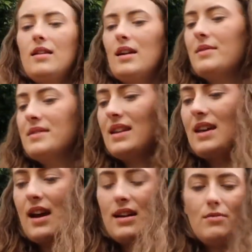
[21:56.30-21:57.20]
That one's the
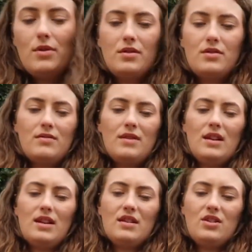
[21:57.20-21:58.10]
gacky one. Do I
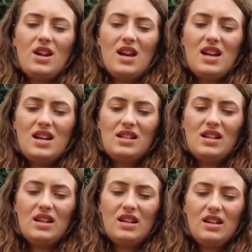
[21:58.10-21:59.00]
like the shade?
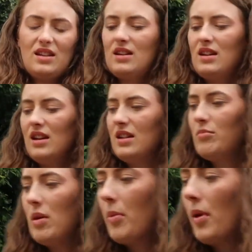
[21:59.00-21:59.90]
Bit